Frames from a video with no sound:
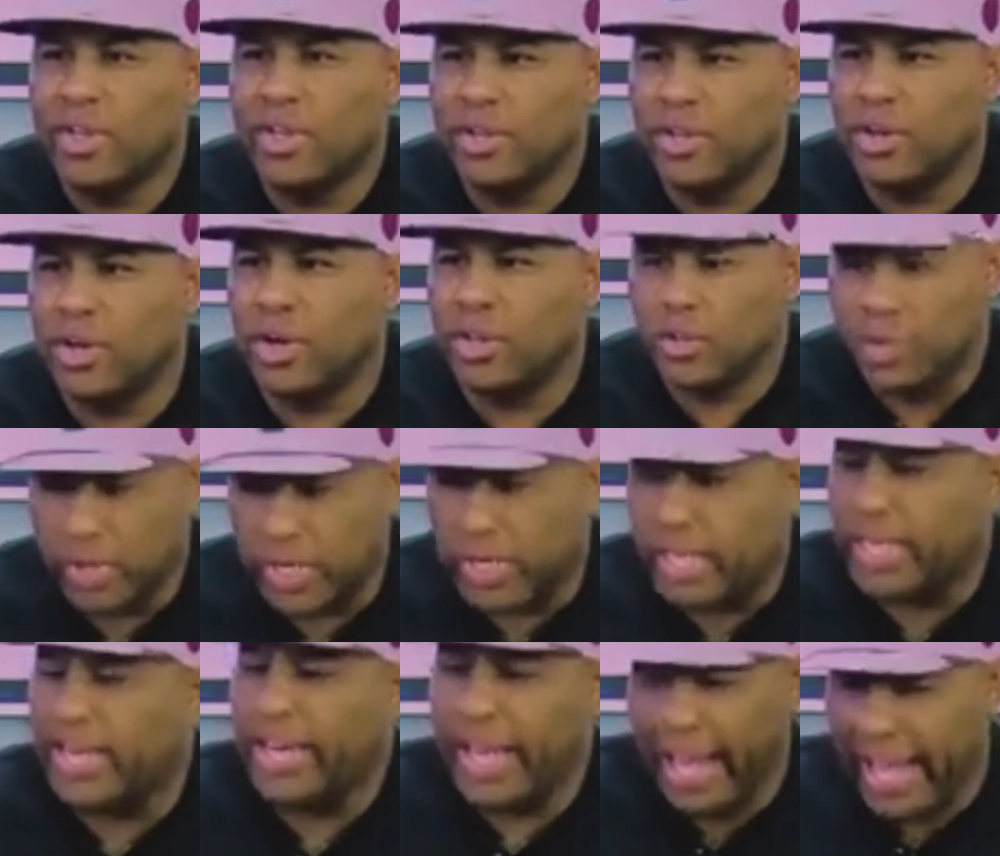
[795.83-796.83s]
You
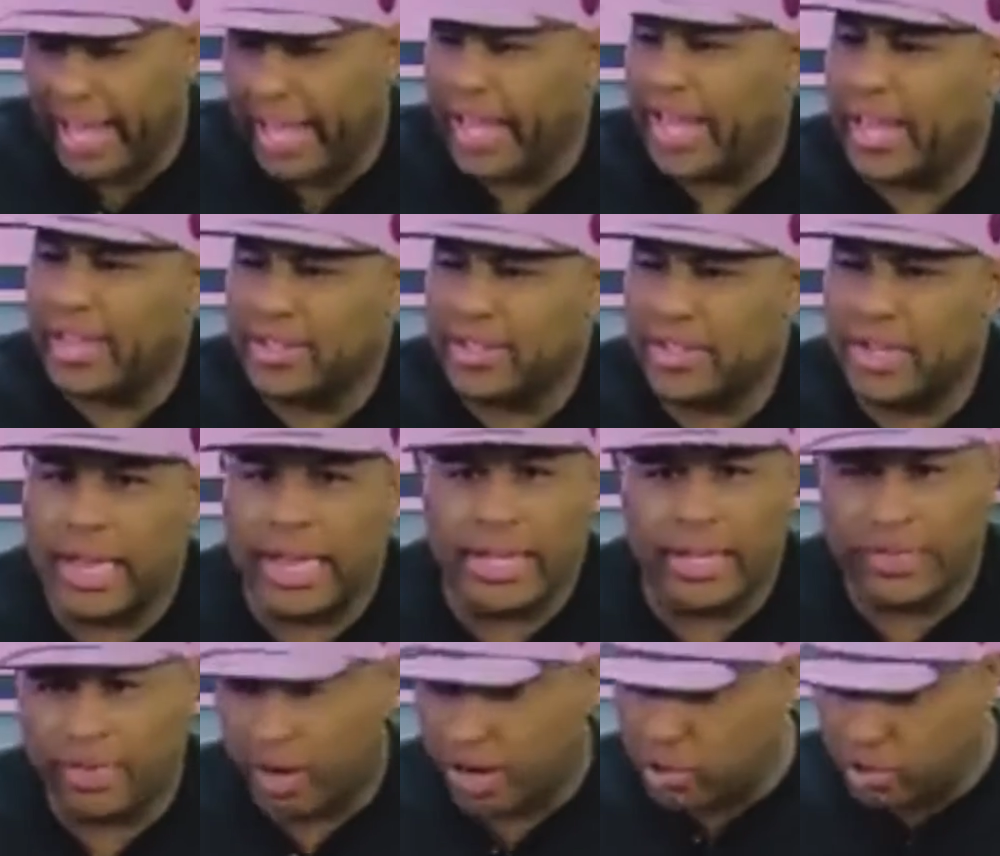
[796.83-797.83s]
can enhance. Like,
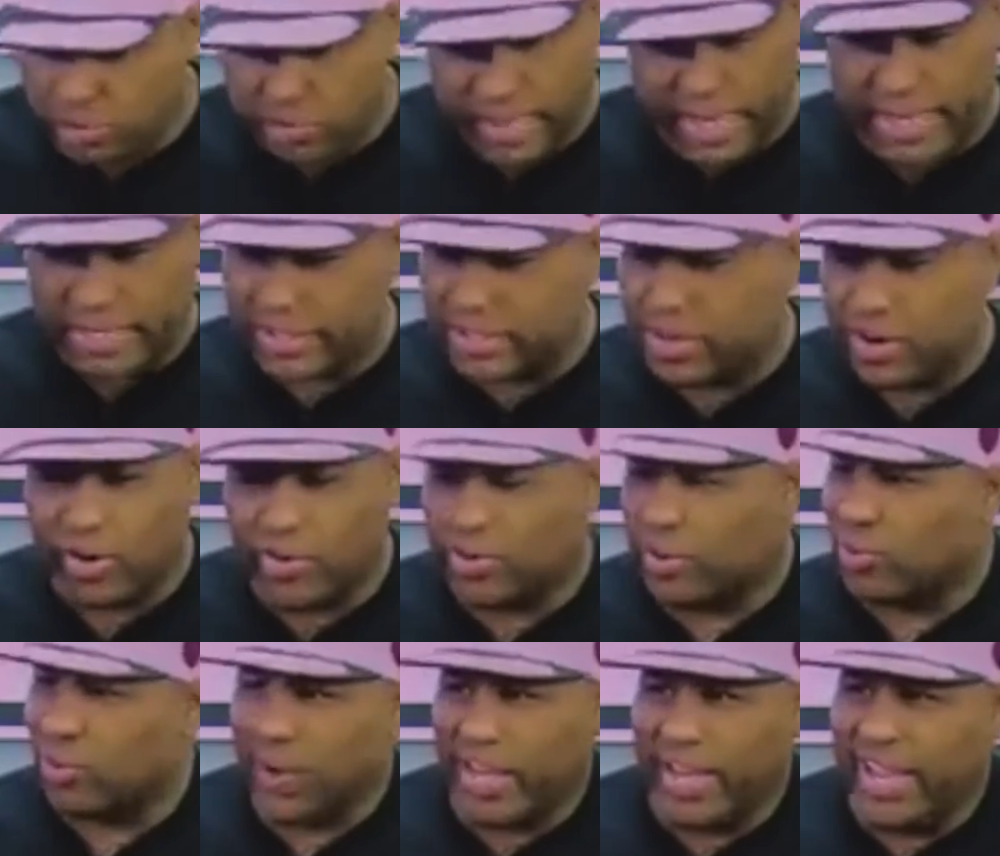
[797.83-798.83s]
are you texting her
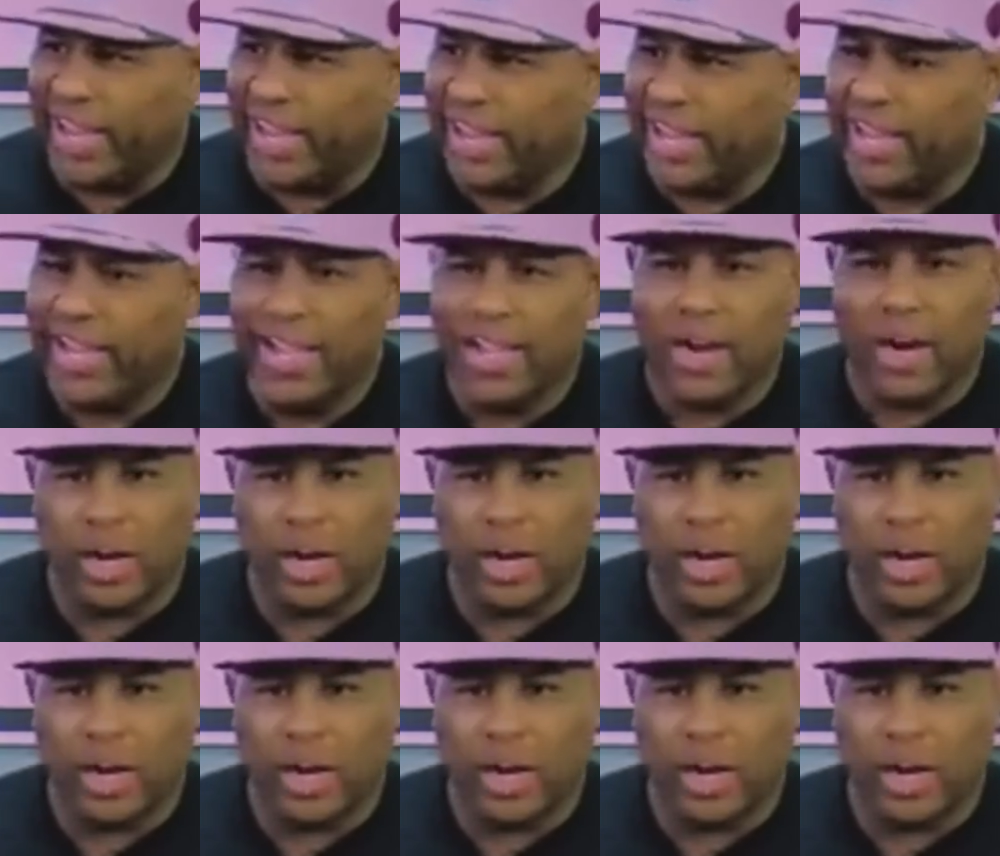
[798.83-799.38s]
on the reg?